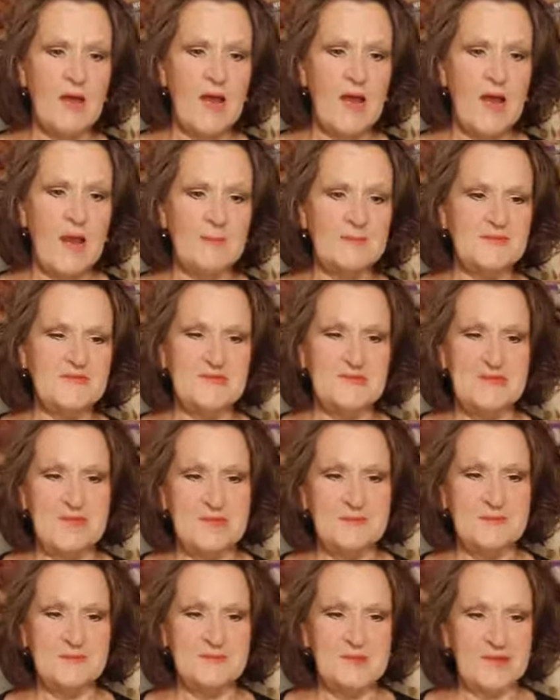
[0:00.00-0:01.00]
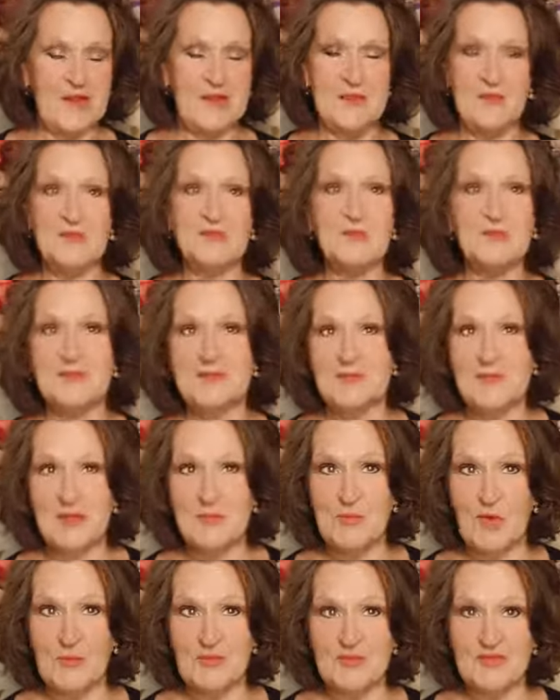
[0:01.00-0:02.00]
Uh, did they? Did I use them to
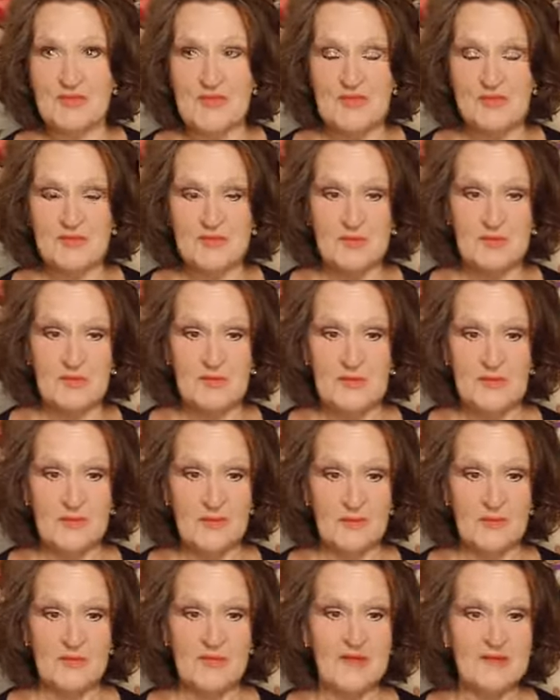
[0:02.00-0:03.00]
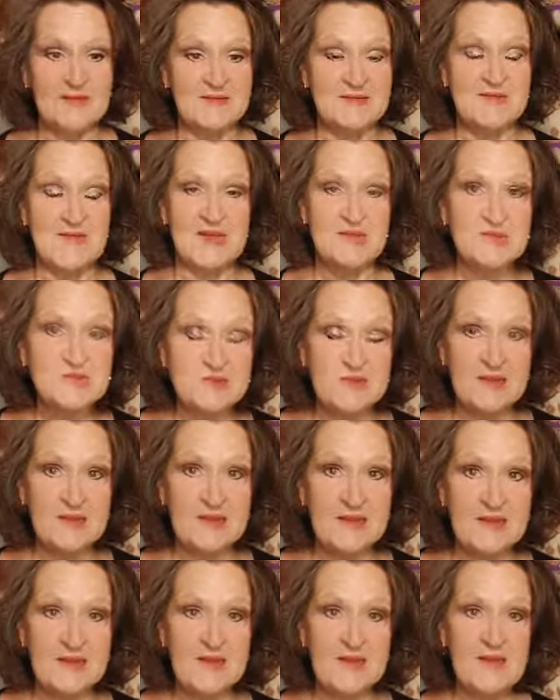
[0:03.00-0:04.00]
sound more professional? Well, not
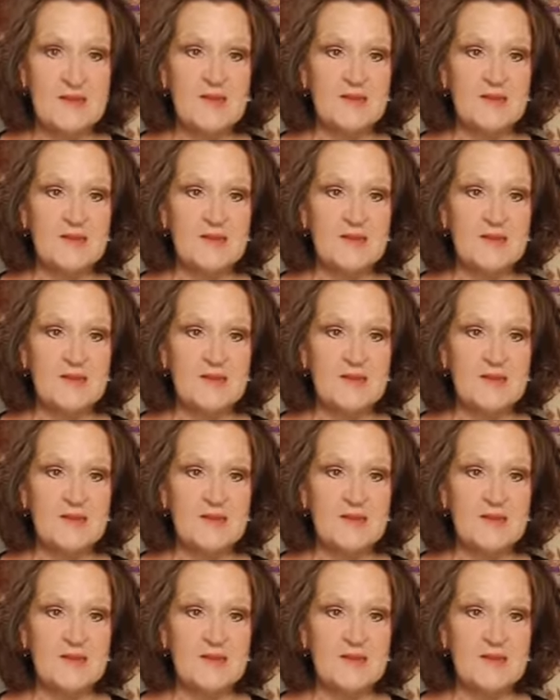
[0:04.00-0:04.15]
intentionally.